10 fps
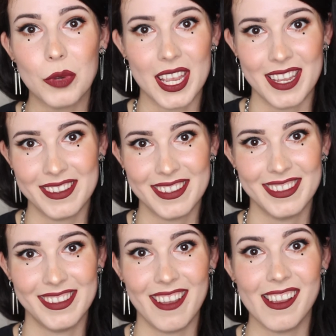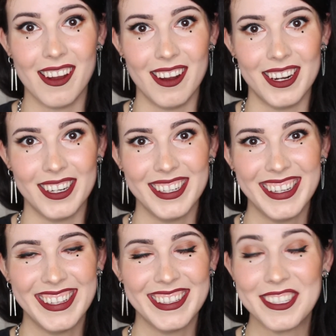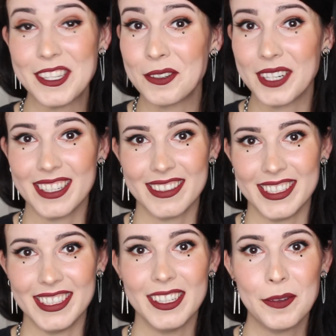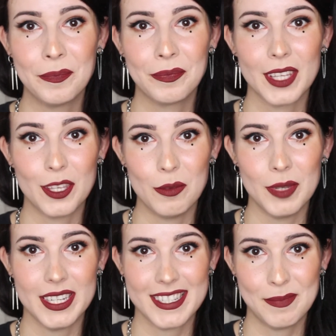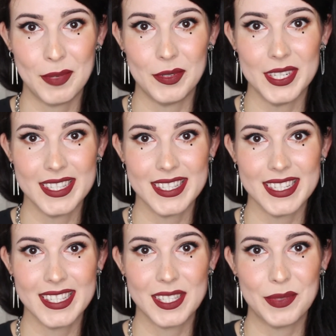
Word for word: great they are during their human experiences.